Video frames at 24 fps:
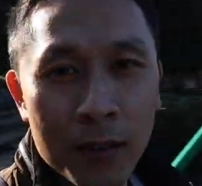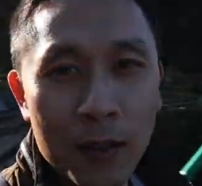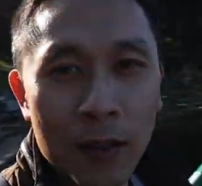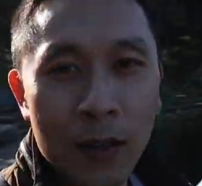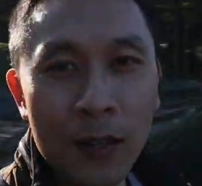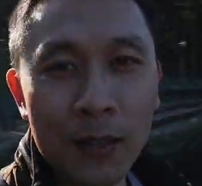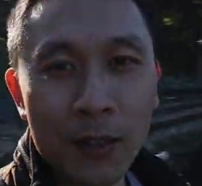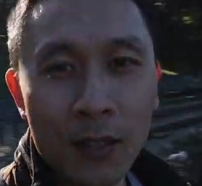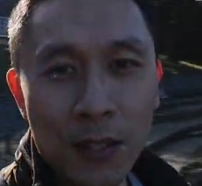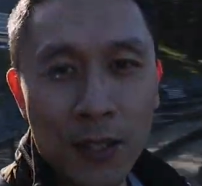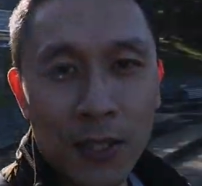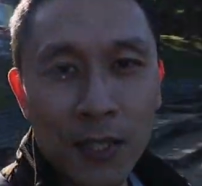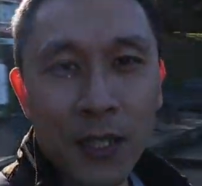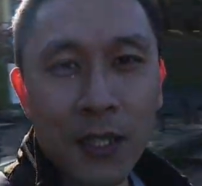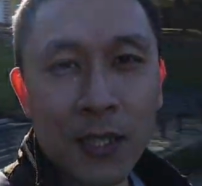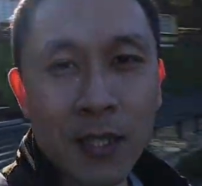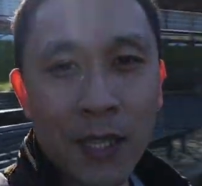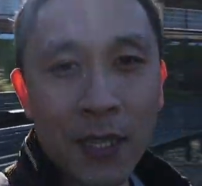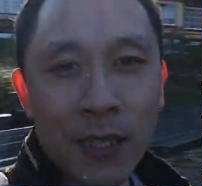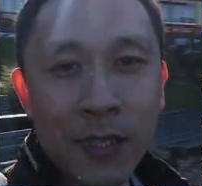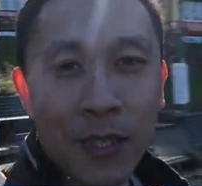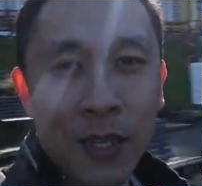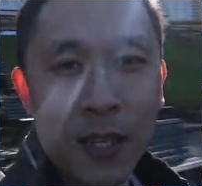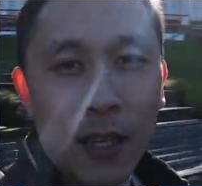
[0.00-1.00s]
and the
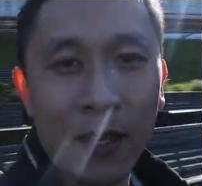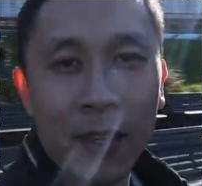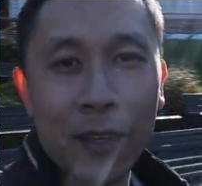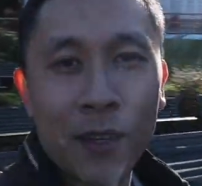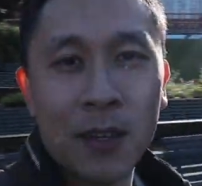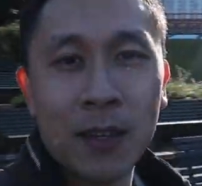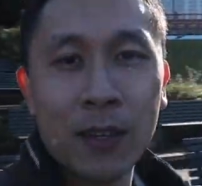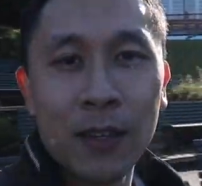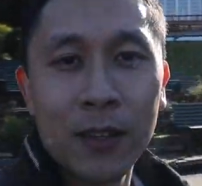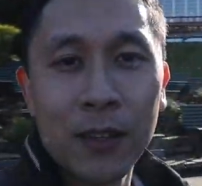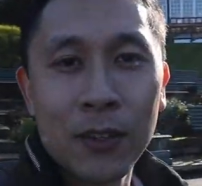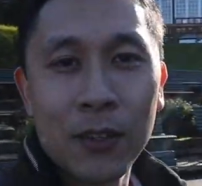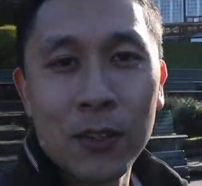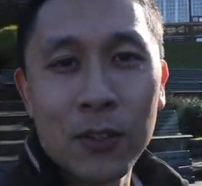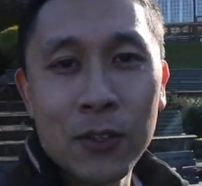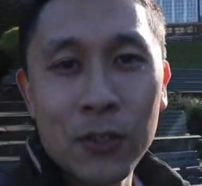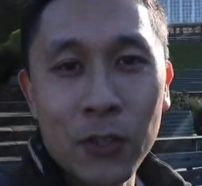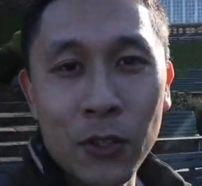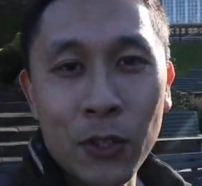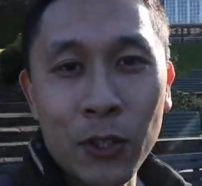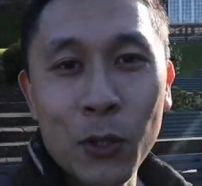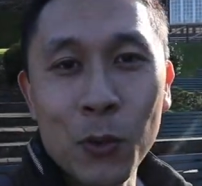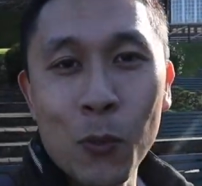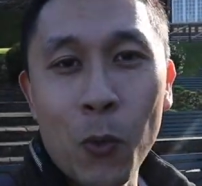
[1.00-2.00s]
seating's here
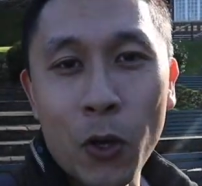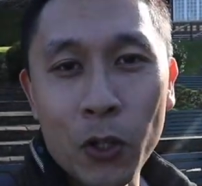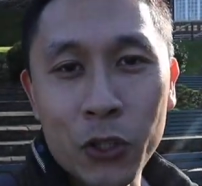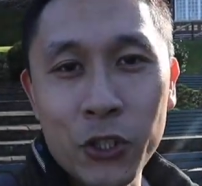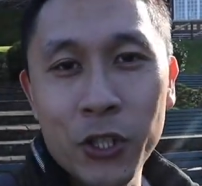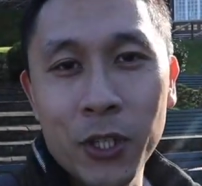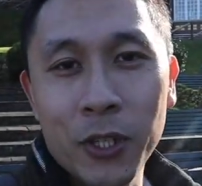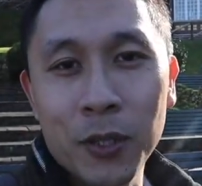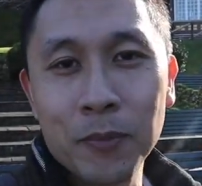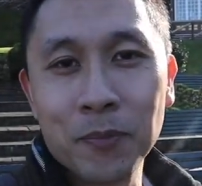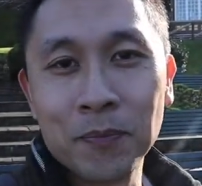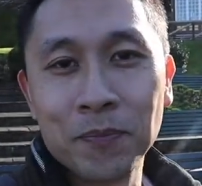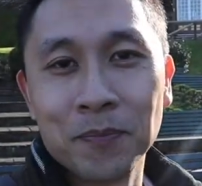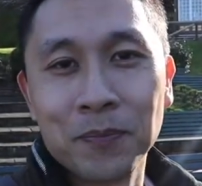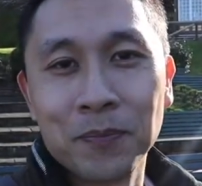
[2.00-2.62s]
so you can watch it.